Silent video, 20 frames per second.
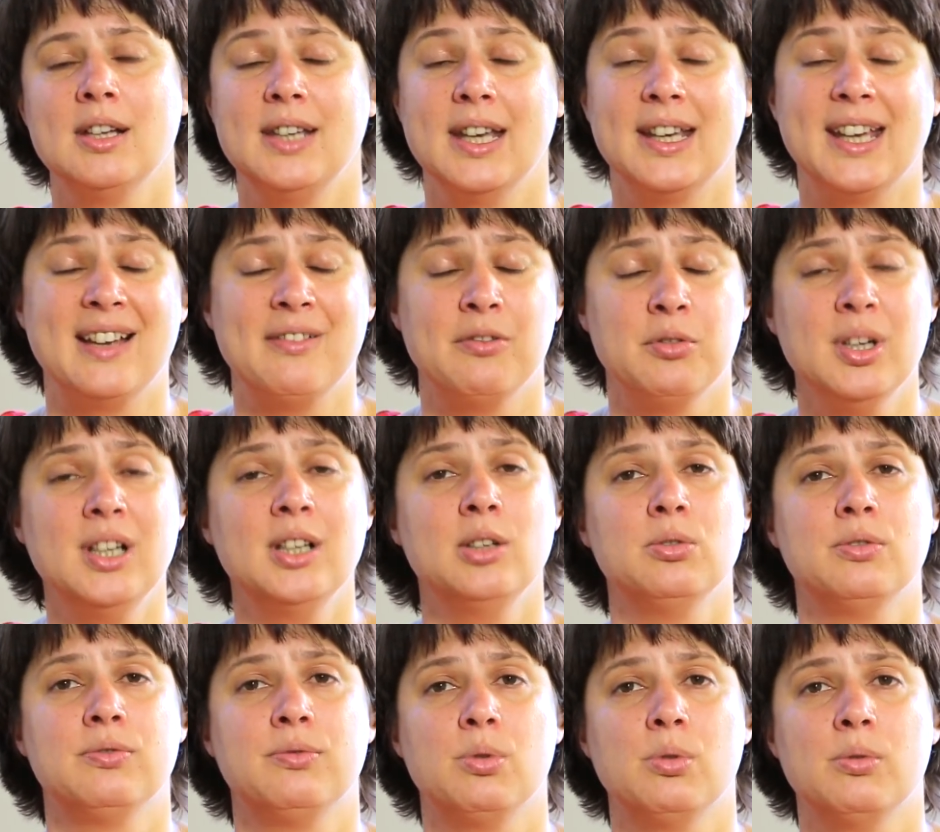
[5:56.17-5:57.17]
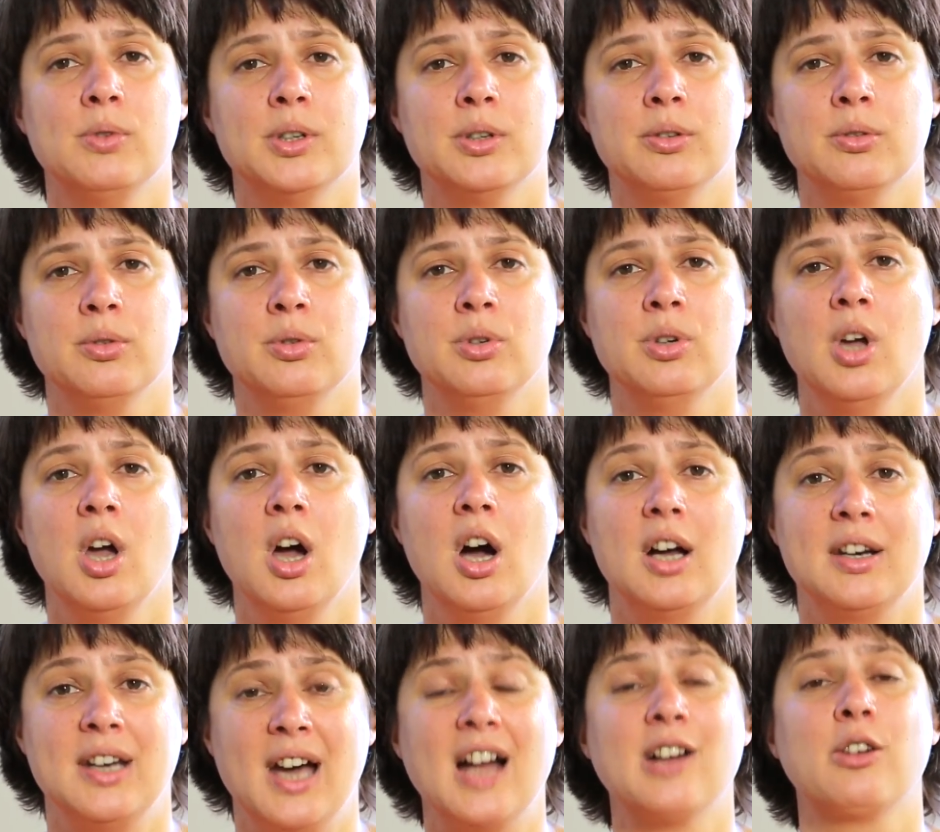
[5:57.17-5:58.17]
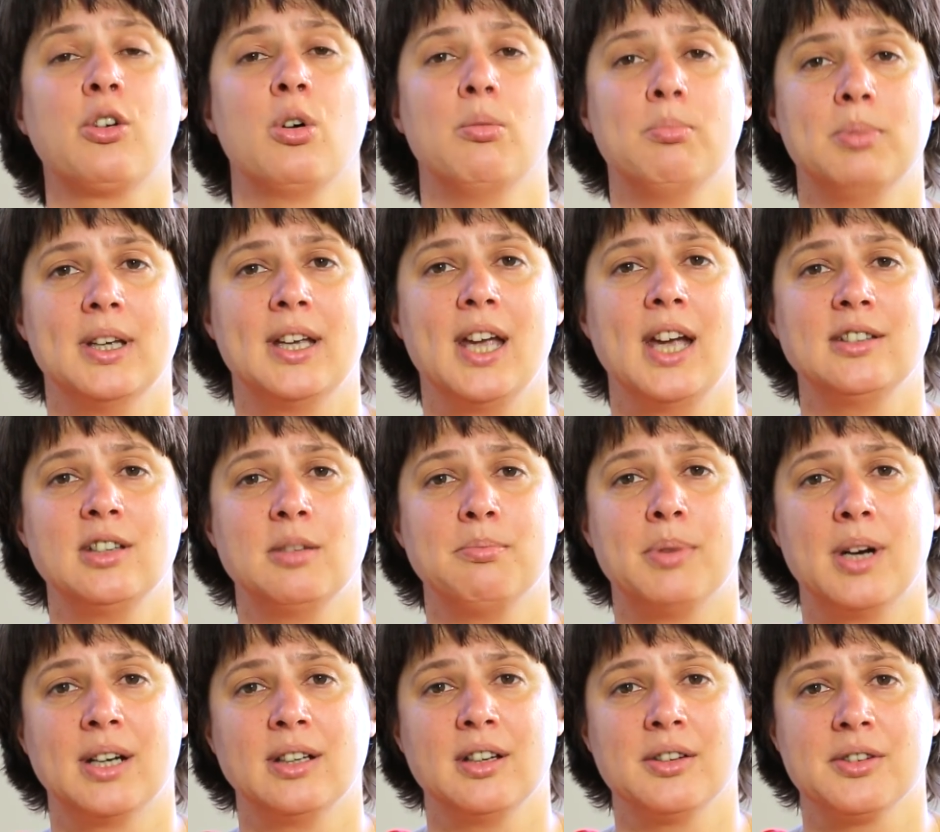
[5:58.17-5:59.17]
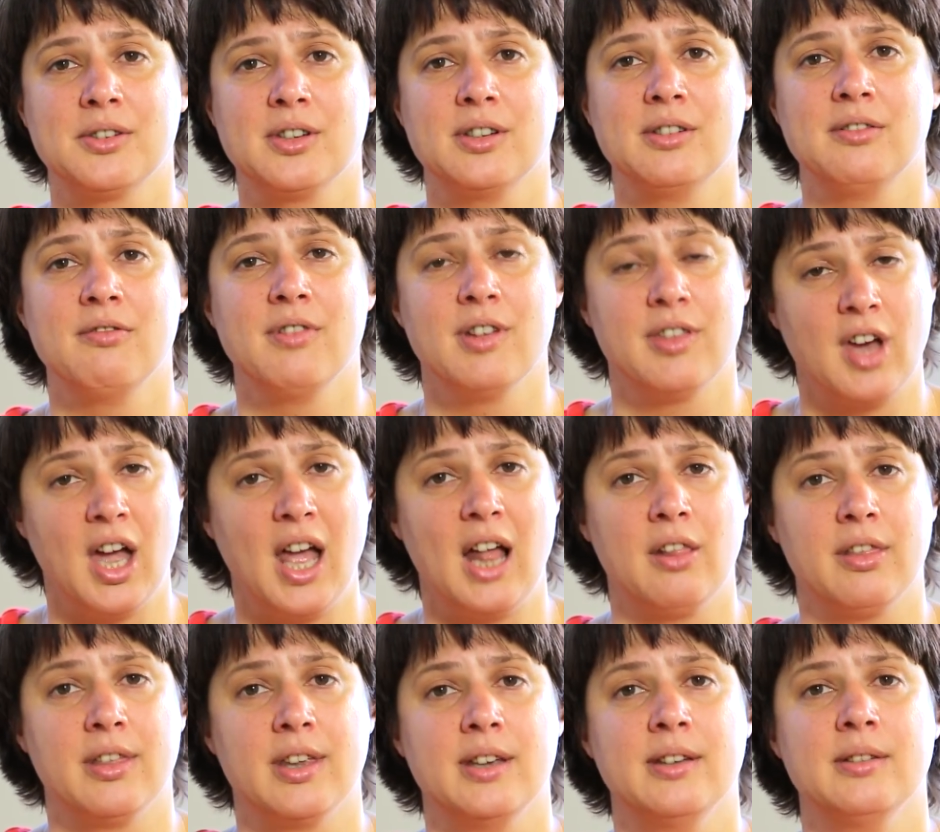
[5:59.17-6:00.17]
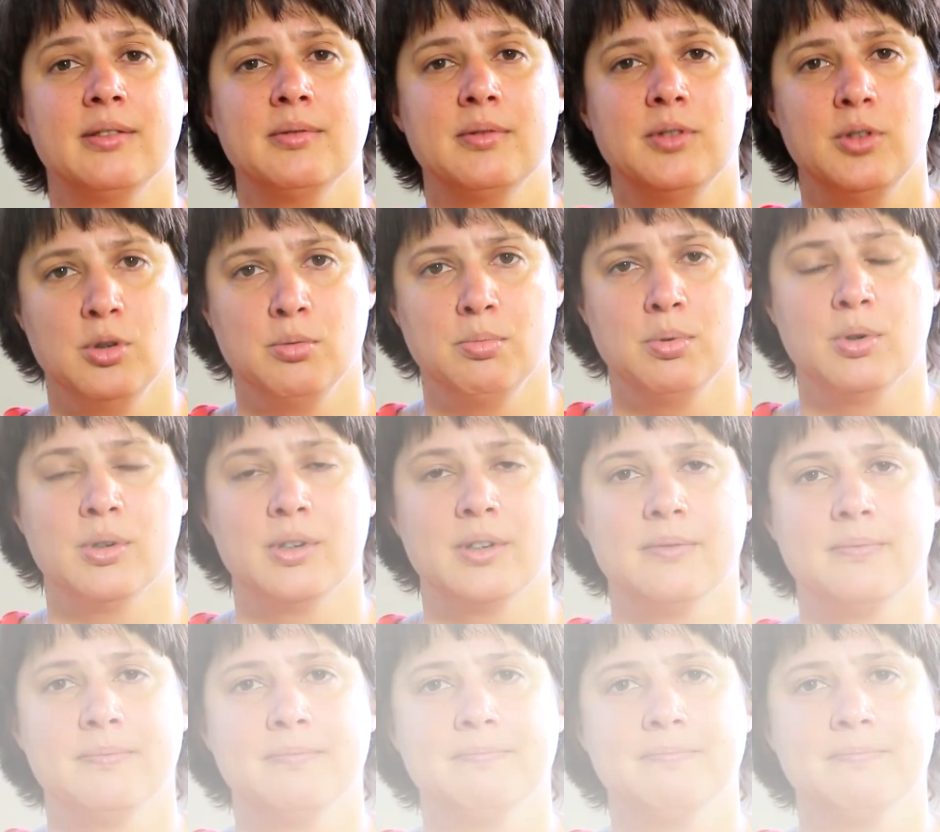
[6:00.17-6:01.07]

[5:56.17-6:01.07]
they can really look forward to an uncomplicated pregnancy with a healthy newborn.